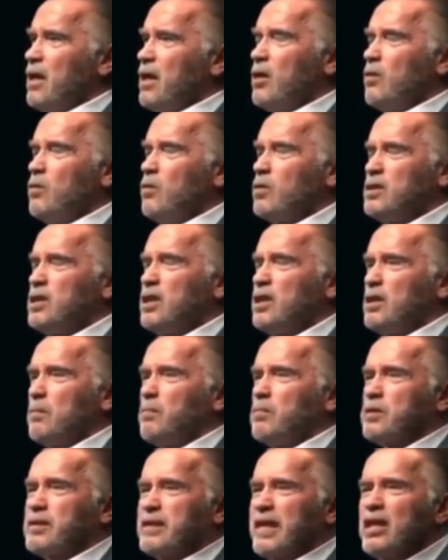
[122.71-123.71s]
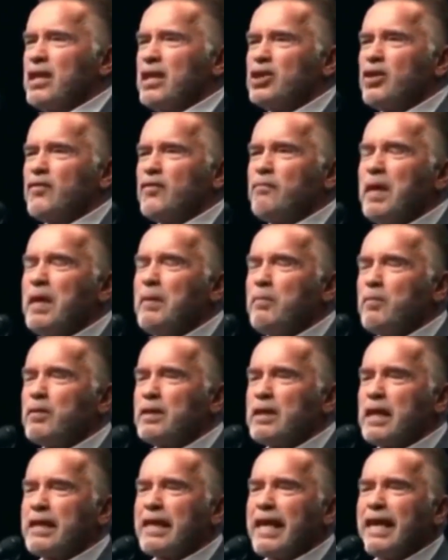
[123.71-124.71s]
you will see the percentage of people
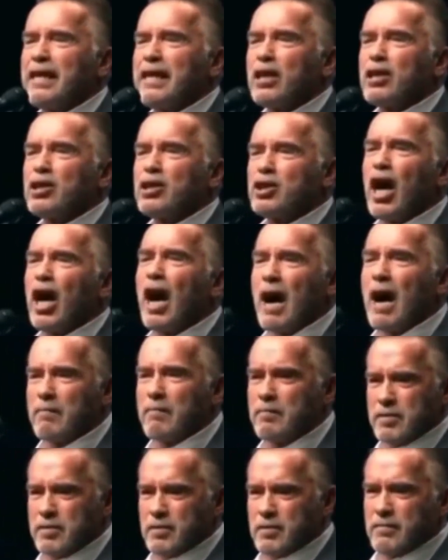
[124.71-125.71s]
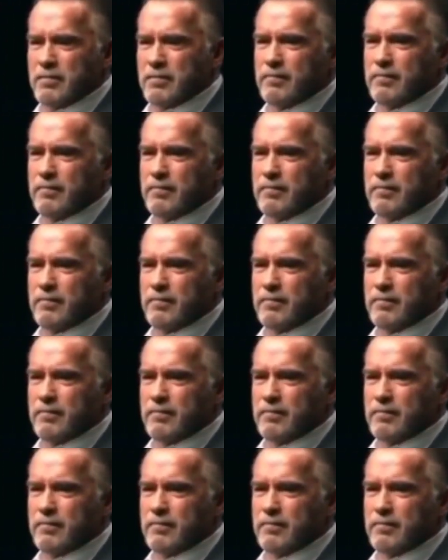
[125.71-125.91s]
that like their jobs.